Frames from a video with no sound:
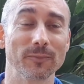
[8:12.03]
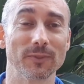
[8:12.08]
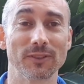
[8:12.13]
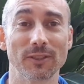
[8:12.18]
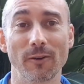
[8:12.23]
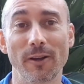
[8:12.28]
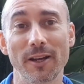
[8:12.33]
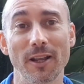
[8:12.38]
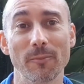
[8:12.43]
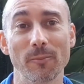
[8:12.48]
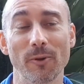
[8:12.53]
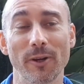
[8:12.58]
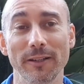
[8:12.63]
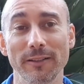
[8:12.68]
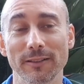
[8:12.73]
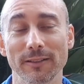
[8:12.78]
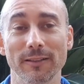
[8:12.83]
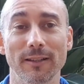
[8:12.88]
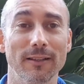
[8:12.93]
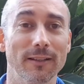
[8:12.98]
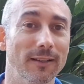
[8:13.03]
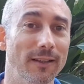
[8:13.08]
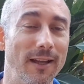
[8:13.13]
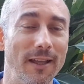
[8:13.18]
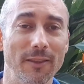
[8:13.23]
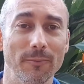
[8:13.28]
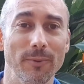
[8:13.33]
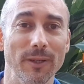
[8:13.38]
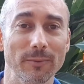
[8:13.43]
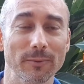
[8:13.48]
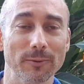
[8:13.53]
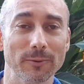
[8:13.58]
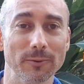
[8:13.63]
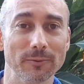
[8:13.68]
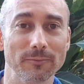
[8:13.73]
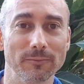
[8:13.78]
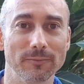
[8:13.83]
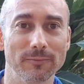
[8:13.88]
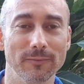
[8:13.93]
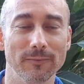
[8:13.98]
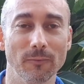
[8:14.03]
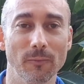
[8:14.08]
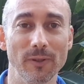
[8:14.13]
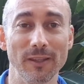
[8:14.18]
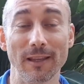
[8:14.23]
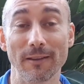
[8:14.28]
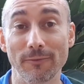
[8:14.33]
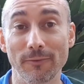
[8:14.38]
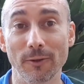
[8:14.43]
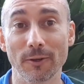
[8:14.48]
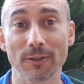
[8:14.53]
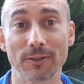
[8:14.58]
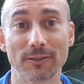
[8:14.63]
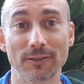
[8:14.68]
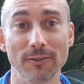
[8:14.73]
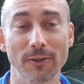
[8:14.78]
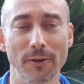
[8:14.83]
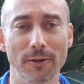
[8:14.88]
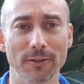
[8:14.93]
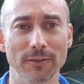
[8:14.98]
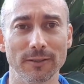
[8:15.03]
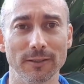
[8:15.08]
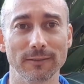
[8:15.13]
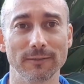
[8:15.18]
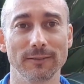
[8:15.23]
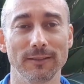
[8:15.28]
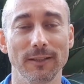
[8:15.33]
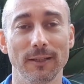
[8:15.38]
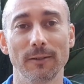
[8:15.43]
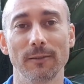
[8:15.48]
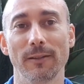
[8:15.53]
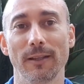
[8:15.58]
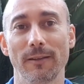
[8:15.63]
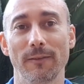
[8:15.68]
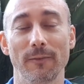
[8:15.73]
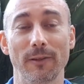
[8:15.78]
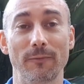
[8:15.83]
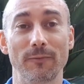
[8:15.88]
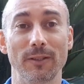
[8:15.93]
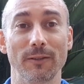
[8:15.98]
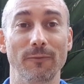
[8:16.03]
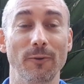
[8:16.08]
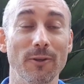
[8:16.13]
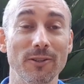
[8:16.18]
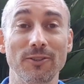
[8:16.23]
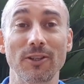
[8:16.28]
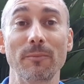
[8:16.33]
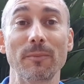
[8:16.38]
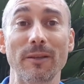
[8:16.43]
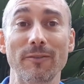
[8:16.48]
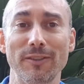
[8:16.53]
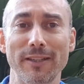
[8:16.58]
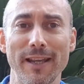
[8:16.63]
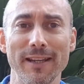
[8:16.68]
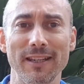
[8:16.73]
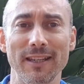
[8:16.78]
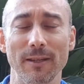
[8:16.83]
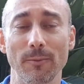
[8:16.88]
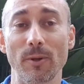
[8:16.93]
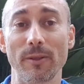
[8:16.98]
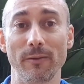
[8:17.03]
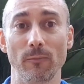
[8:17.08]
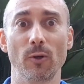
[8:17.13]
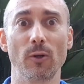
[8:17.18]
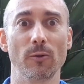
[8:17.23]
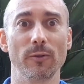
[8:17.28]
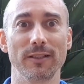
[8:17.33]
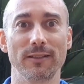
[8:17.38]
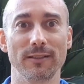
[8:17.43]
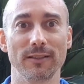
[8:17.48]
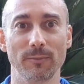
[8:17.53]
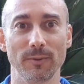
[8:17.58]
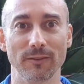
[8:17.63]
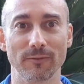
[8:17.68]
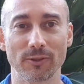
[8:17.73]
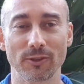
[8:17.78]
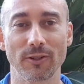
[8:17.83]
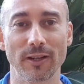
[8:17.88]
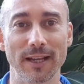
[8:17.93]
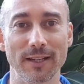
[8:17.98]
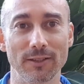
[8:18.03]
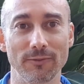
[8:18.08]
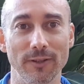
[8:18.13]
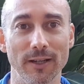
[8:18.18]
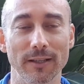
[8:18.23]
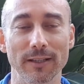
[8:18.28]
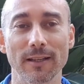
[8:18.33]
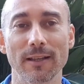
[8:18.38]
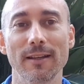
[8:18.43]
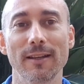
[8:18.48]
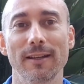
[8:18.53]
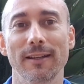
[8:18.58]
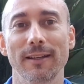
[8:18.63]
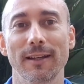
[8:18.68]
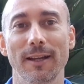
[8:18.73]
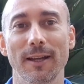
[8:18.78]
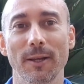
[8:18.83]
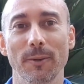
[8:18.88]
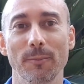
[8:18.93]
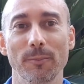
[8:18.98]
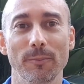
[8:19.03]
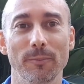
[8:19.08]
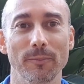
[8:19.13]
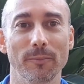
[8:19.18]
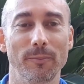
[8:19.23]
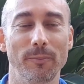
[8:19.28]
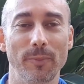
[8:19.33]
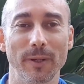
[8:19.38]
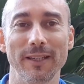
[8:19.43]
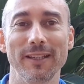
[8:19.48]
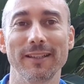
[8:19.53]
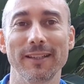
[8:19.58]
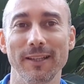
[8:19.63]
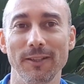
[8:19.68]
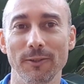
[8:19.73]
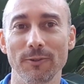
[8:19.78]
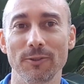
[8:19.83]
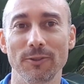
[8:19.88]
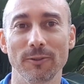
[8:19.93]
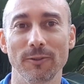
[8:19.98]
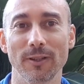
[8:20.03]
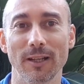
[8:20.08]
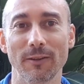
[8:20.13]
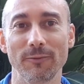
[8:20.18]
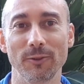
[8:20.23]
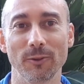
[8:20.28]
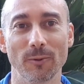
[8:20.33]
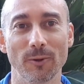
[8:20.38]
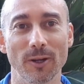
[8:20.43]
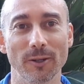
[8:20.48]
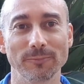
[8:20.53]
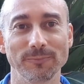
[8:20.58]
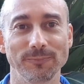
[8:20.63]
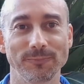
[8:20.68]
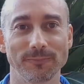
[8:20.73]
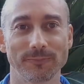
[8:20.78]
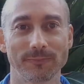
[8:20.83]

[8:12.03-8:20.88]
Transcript: So I don't mind it. Other people, when they first notice it, if it's the first time you ever take it, you might think, well, this is a bit of a strange feeling, but you get used to it after a while.